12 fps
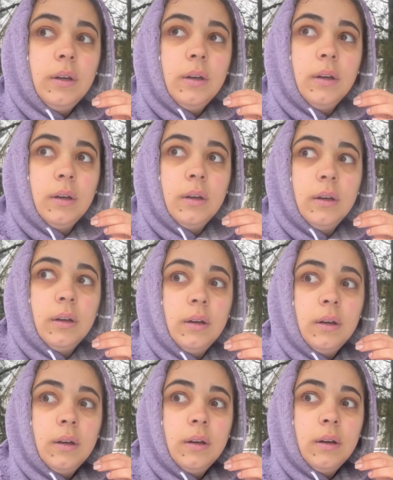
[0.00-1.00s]

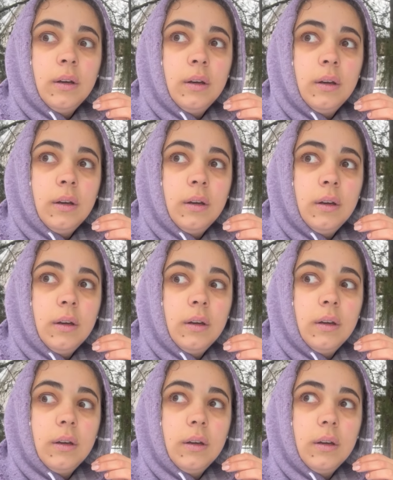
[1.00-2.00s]
No one is speaking in this clip.